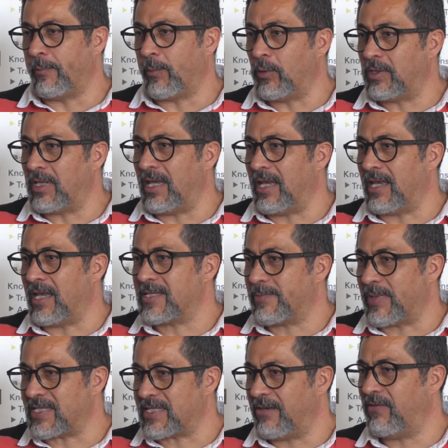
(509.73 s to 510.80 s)
put in
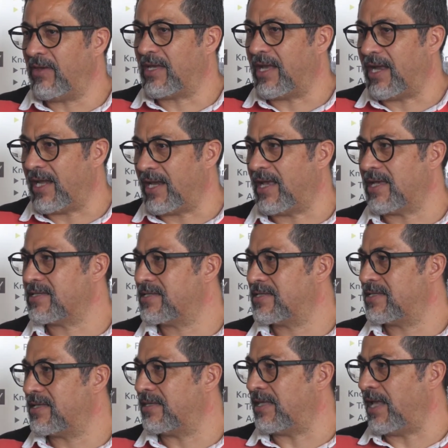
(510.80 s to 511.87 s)
specific
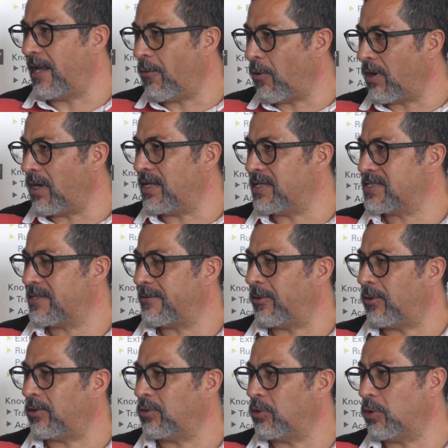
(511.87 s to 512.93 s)
areas the lowest
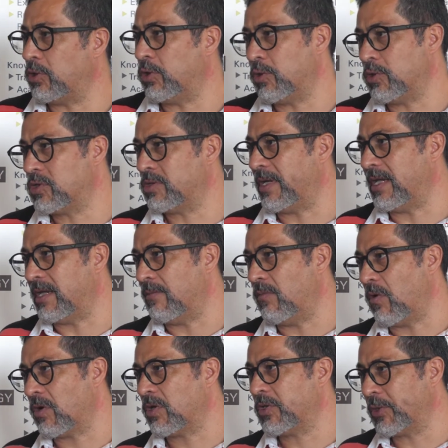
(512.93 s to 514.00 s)
or don't use any
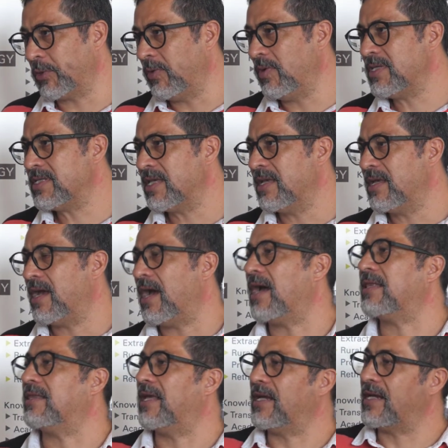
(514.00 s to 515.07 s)
more shoes,
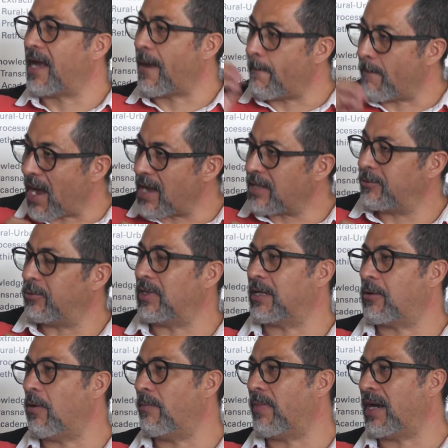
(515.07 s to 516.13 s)
and then come back to
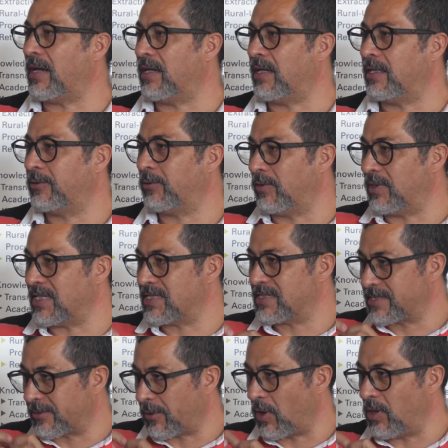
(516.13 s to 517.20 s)
the company to
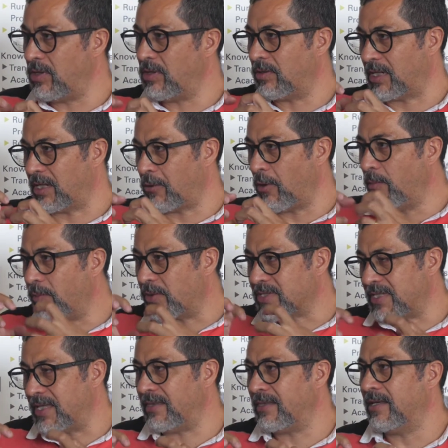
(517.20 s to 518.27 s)
destroy or the
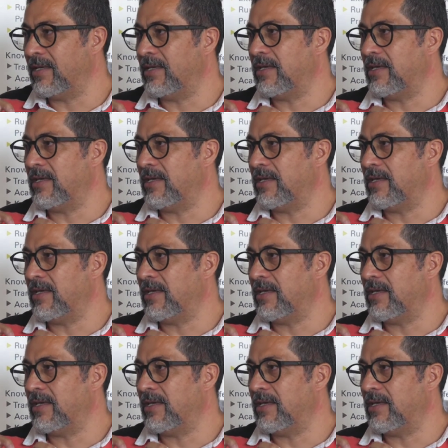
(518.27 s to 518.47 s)
composite,